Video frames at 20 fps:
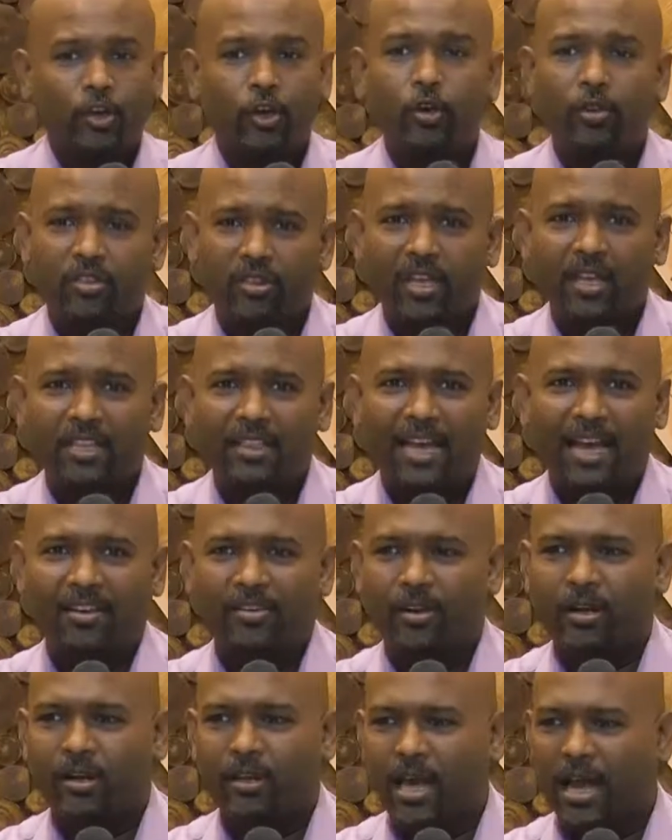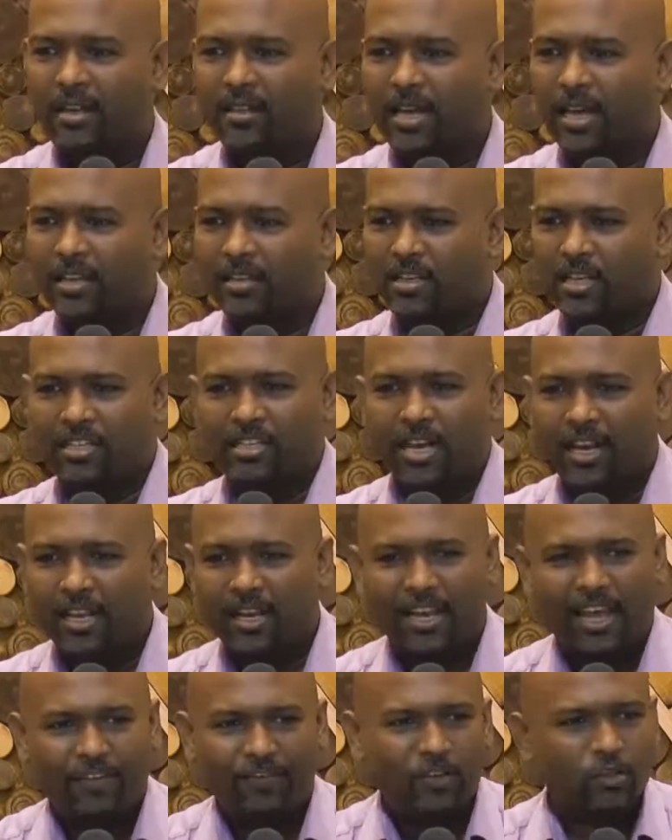you think that, that, that
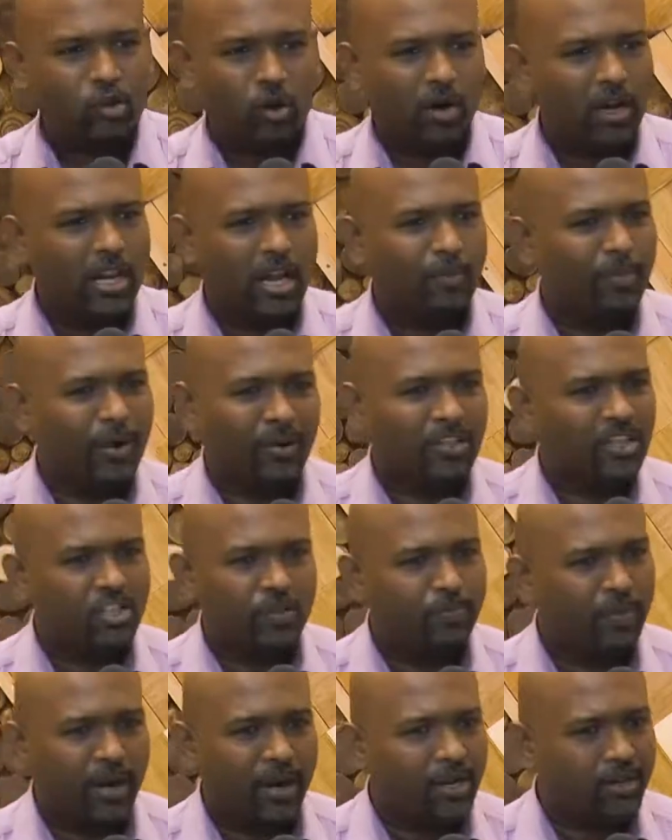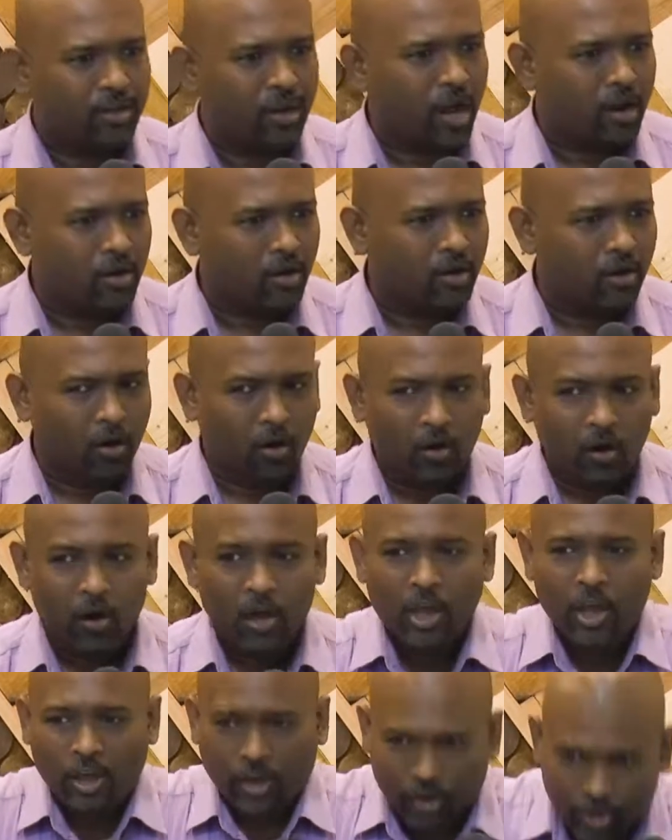eternal life is only about the spirit. No, no,
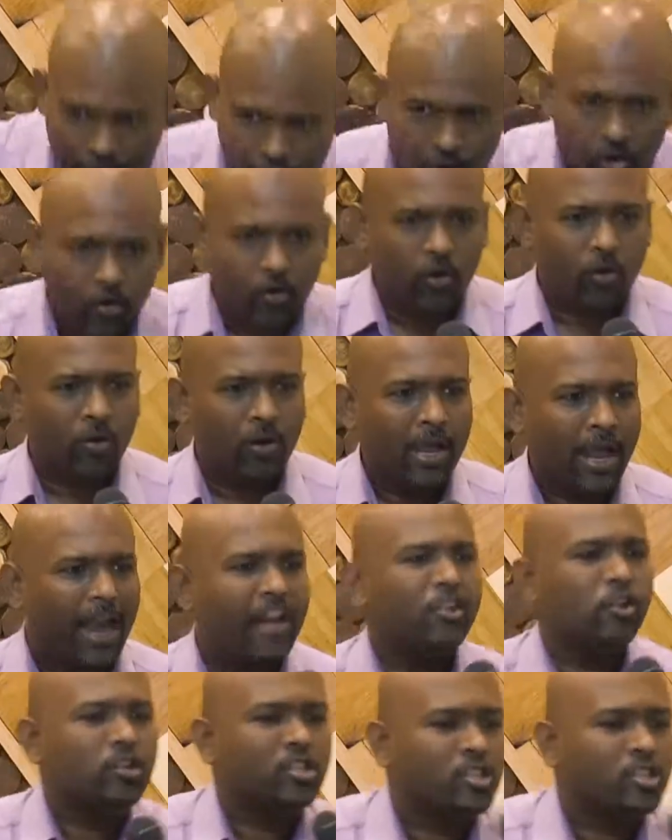no. You and